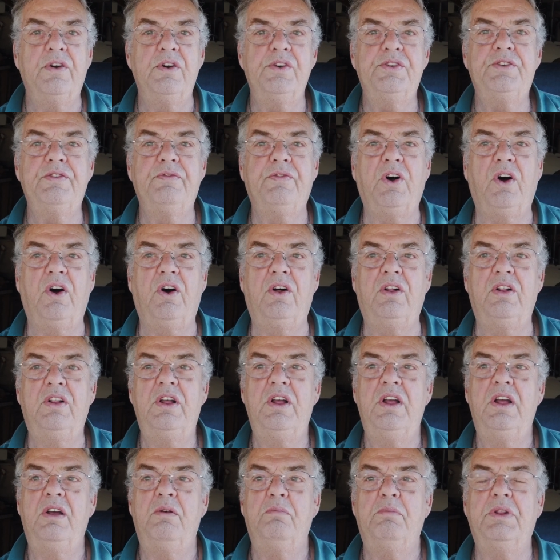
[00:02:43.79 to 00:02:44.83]
First of
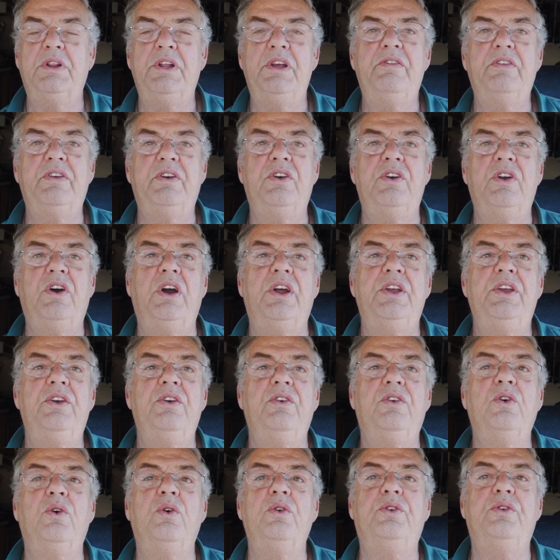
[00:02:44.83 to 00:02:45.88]
all, believe it or
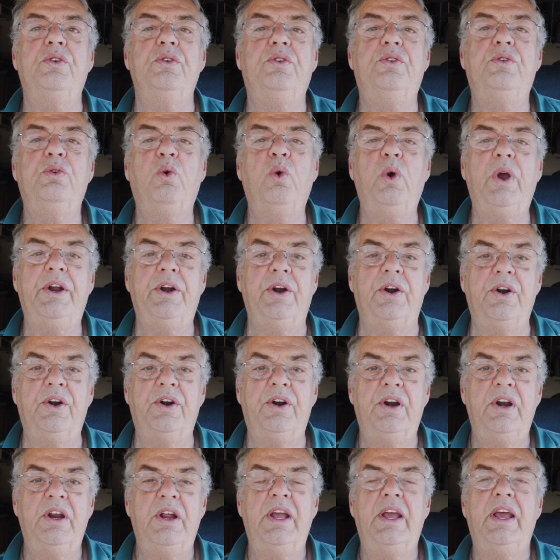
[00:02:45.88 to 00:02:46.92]
not, you go to
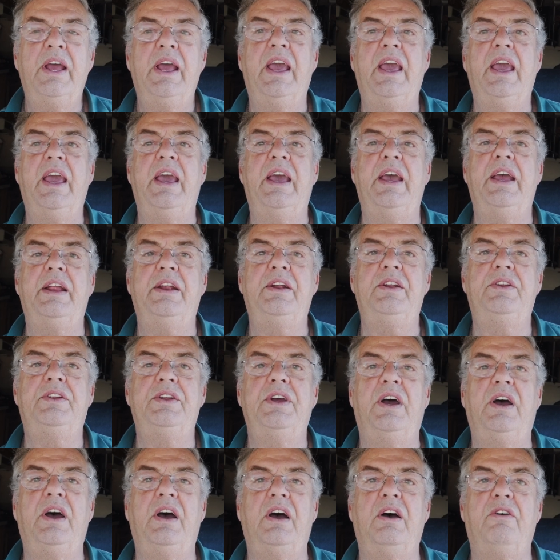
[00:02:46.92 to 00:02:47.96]
Twitter and
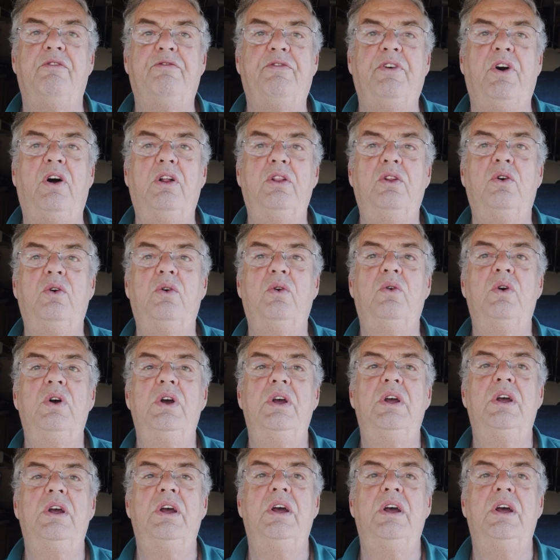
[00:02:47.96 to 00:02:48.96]
follow